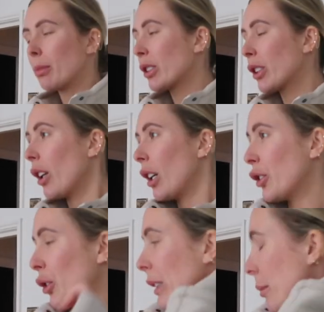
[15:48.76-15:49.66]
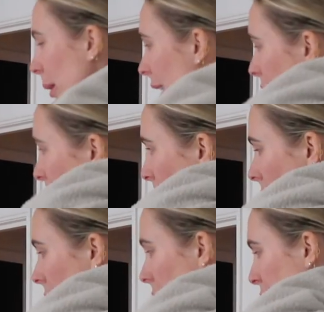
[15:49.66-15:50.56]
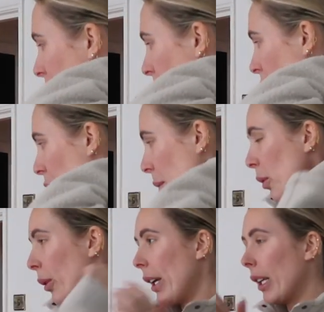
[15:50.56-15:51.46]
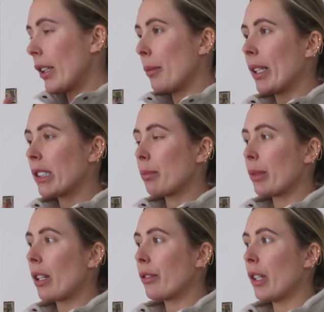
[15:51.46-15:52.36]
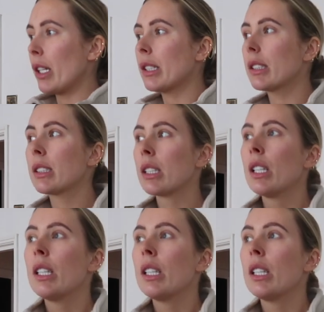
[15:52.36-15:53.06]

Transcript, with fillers: I'm just gonna enjoy some peace and quiet for the morning, gonna make some breakfast,